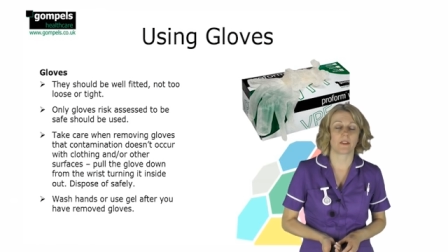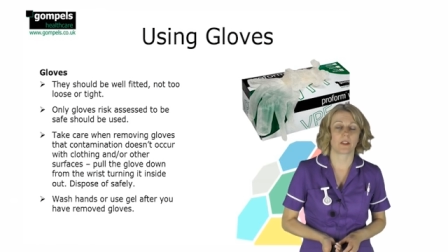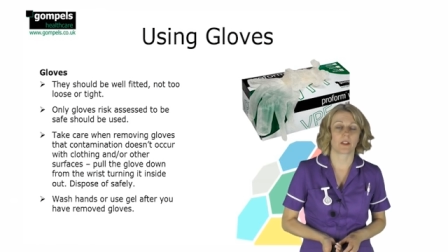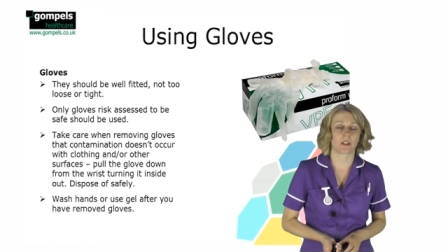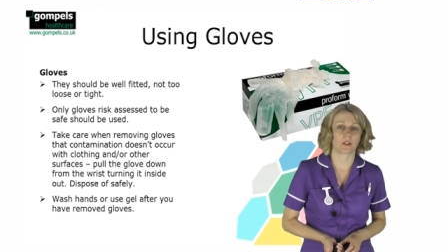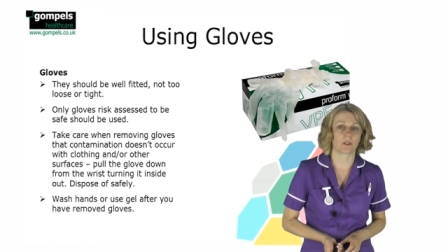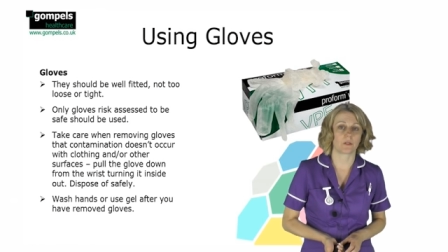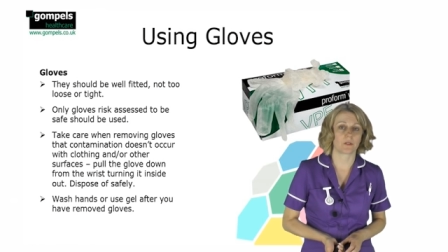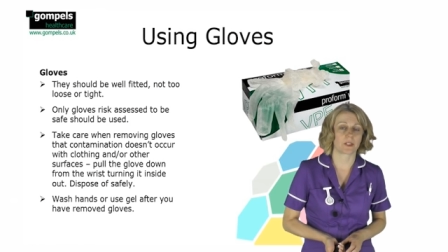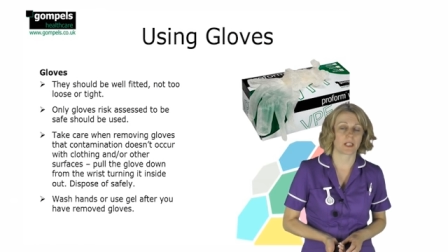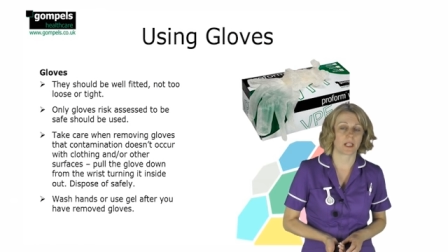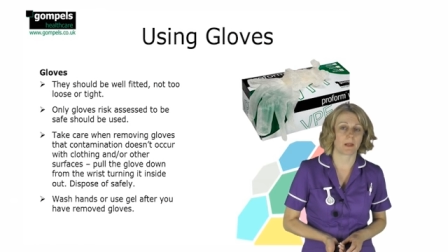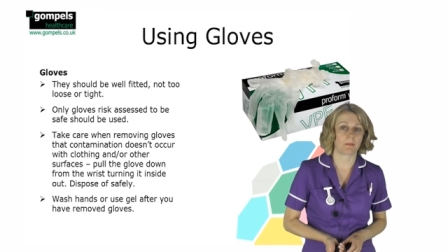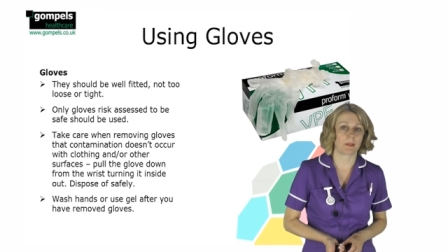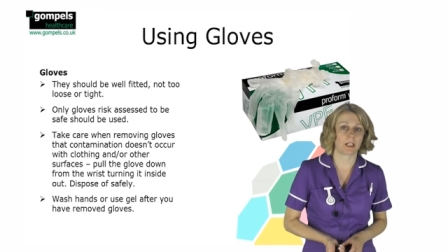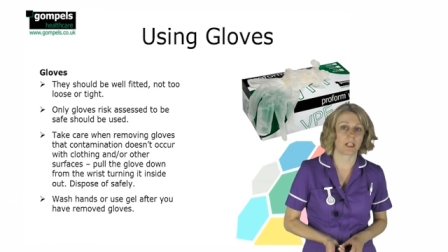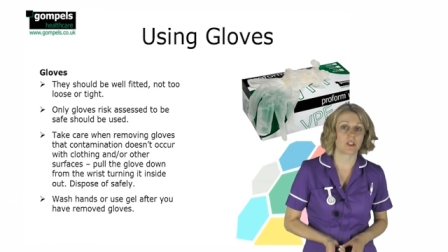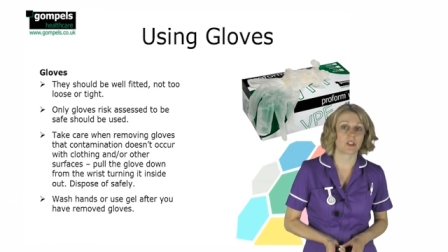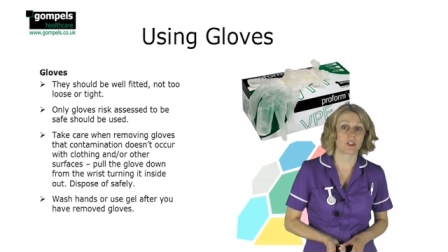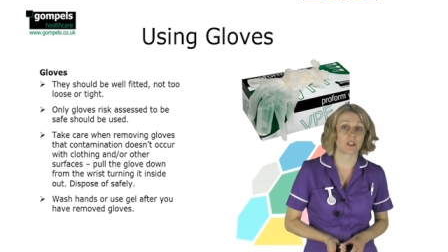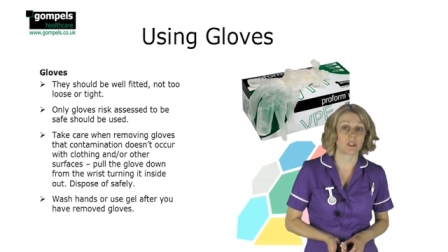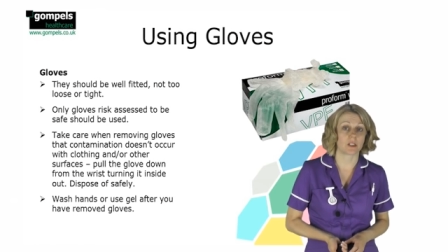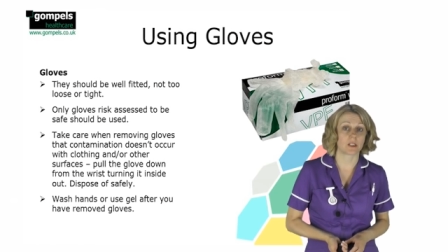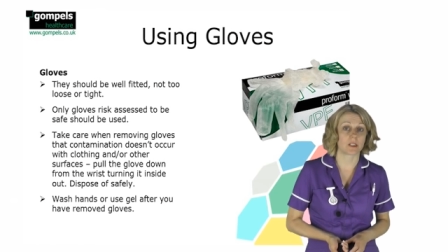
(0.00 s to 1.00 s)
that
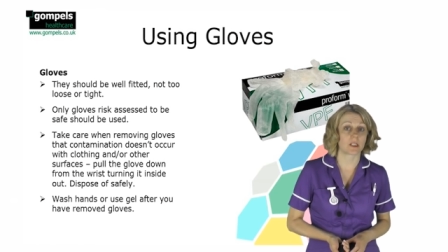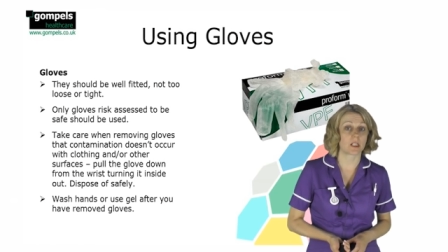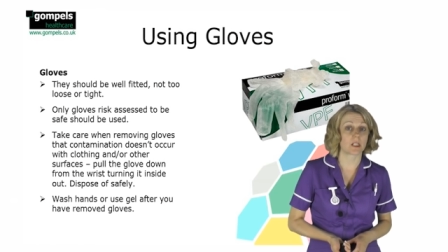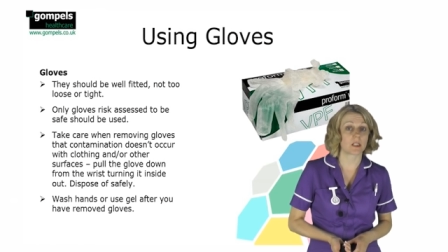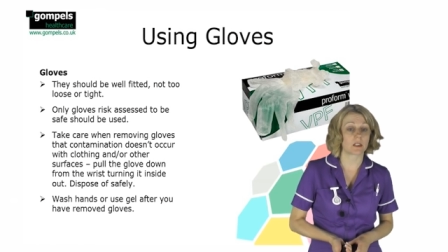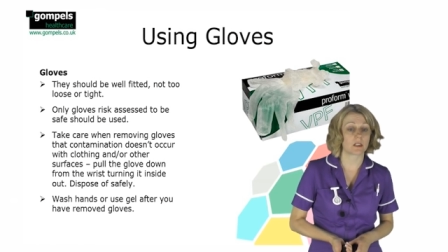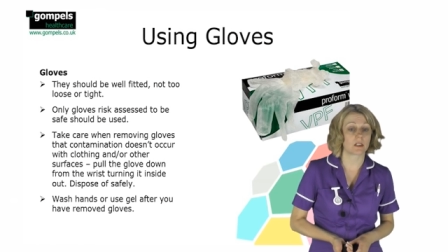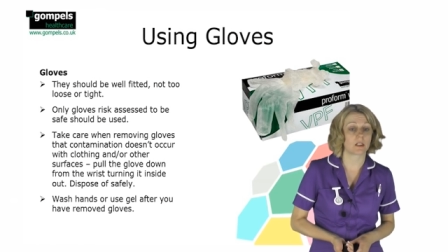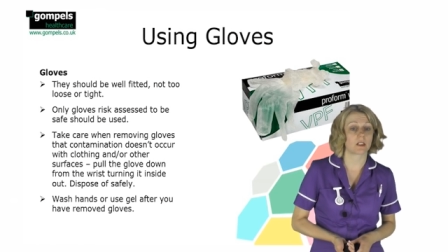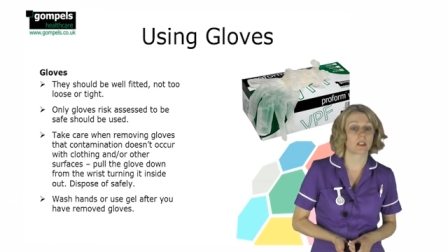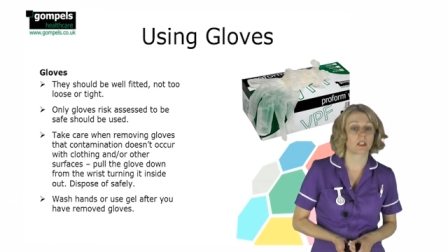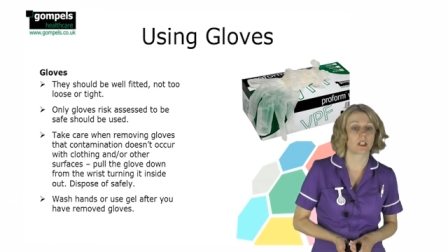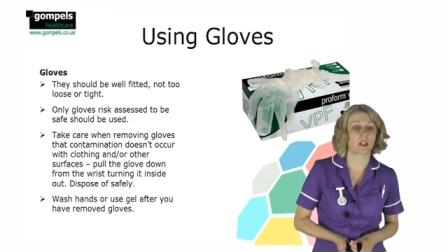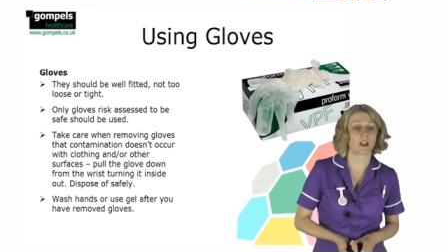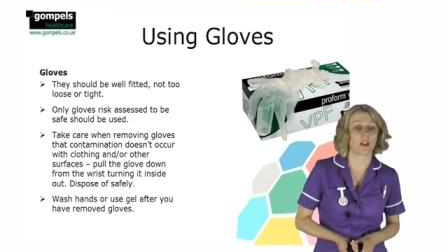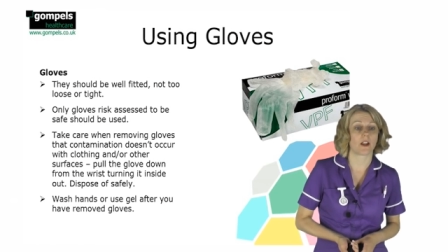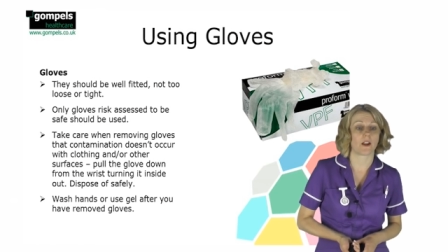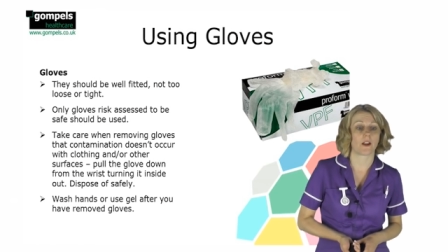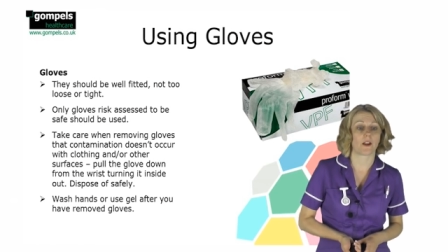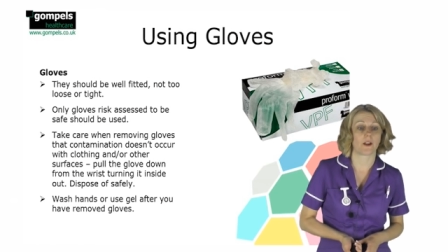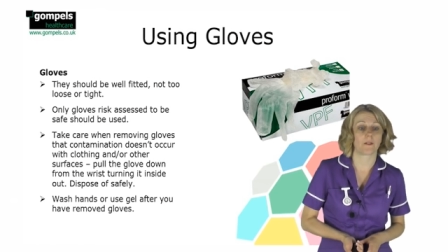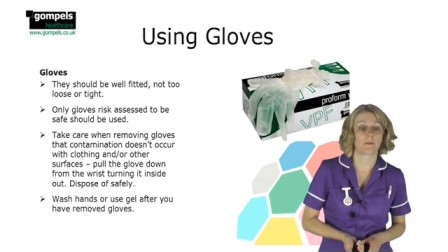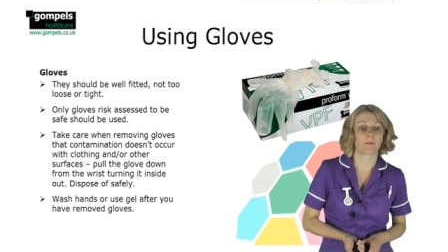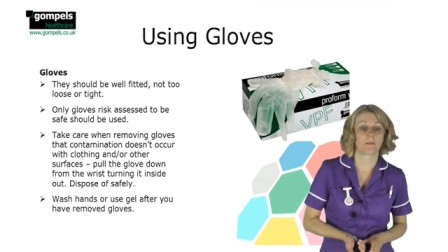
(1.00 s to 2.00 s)
contamination doesn't
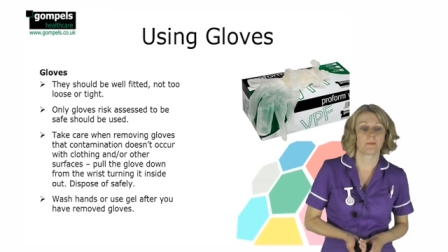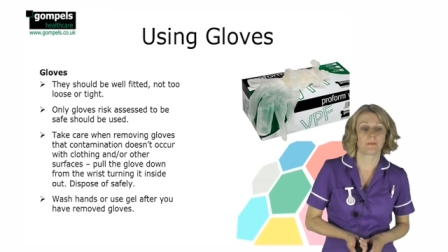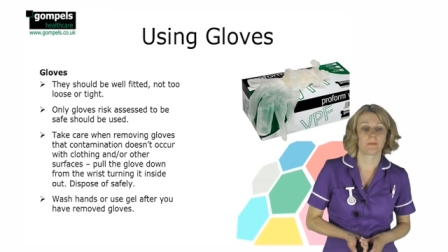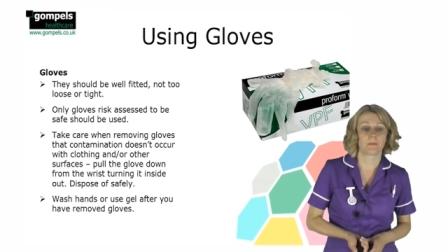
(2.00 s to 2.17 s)
occur,